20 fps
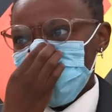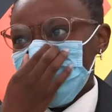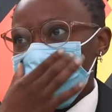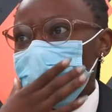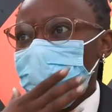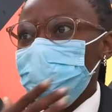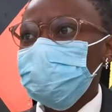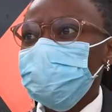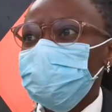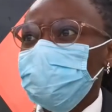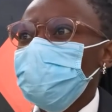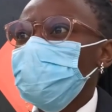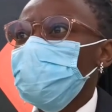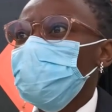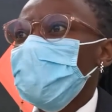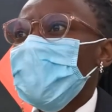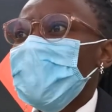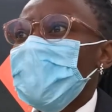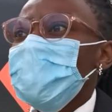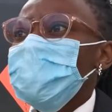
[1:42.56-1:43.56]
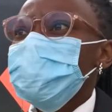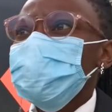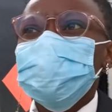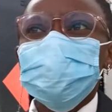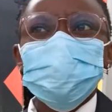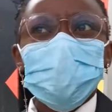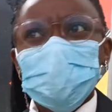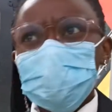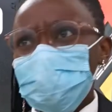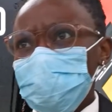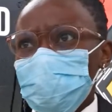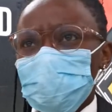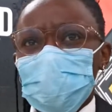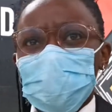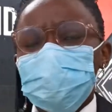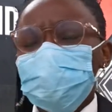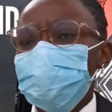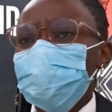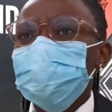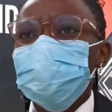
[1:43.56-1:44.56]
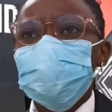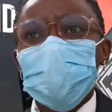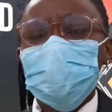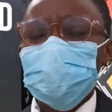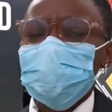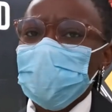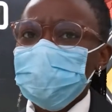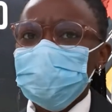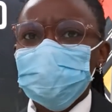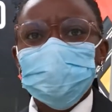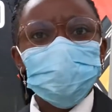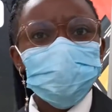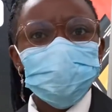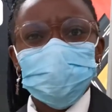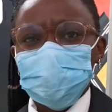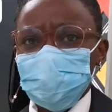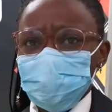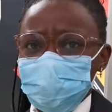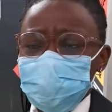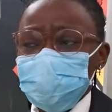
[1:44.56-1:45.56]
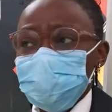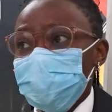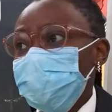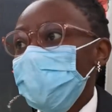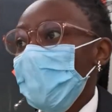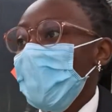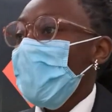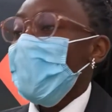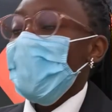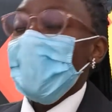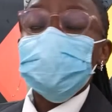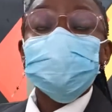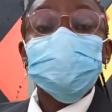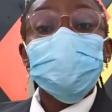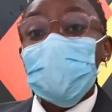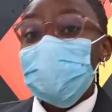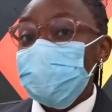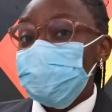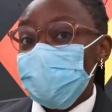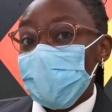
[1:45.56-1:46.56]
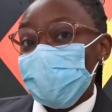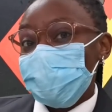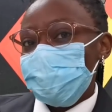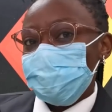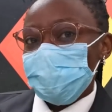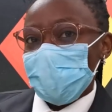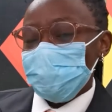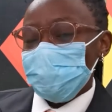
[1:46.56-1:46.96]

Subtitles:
they're also sustainable ones. So we're trying to find different solutions. It's not exactly my